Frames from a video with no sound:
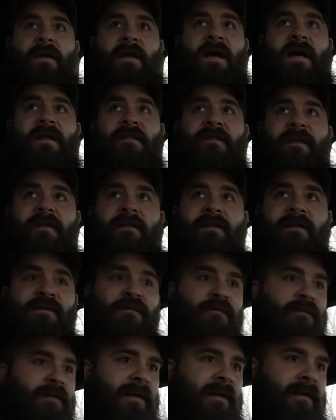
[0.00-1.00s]
I think the
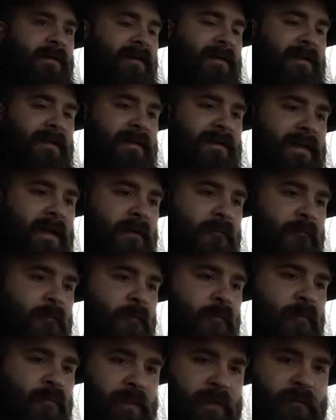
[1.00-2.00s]
only LEDs I
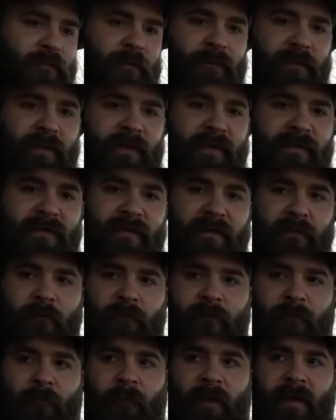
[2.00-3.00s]
won't be replacing
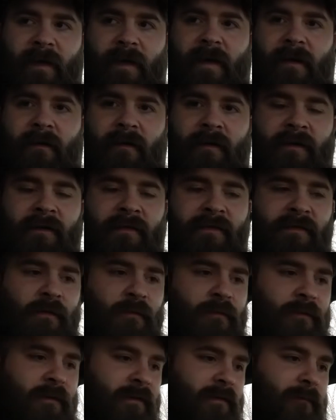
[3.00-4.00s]
with white is
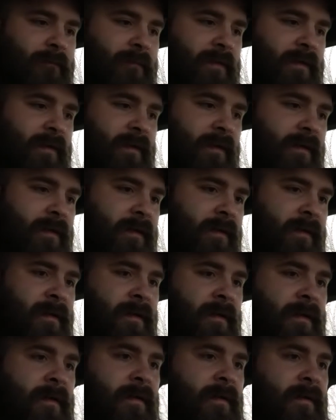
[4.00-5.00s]
going to be
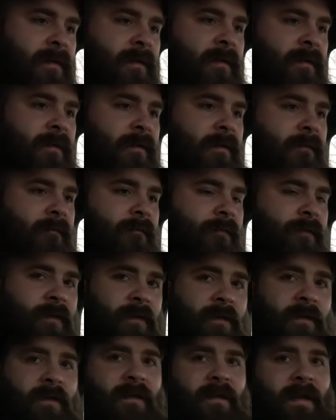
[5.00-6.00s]

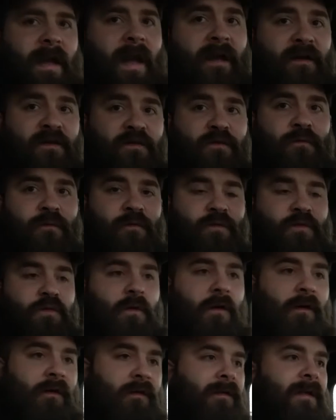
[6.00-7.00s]
the actual
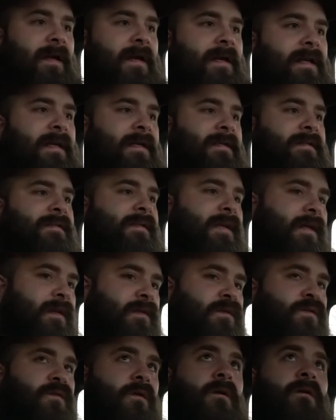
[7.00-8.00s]
trunk light
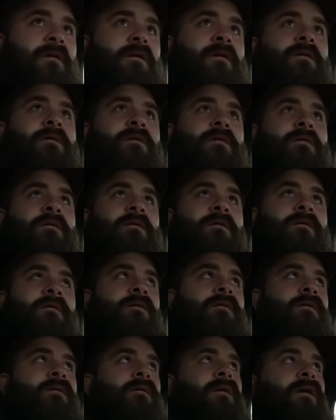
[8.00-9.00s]
inside the trunk
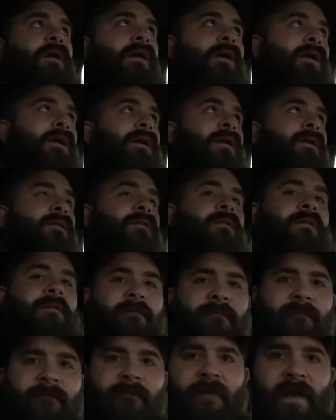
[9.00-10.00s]
and
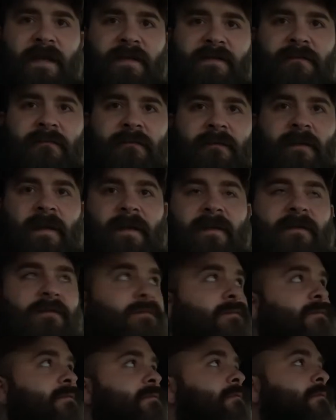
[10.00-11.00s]
the visor
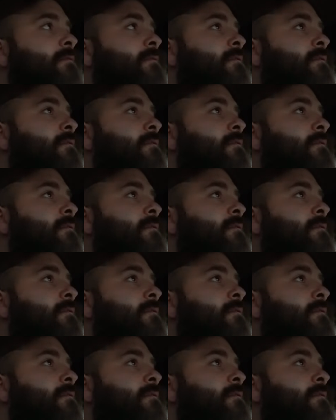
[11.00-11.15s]
lights.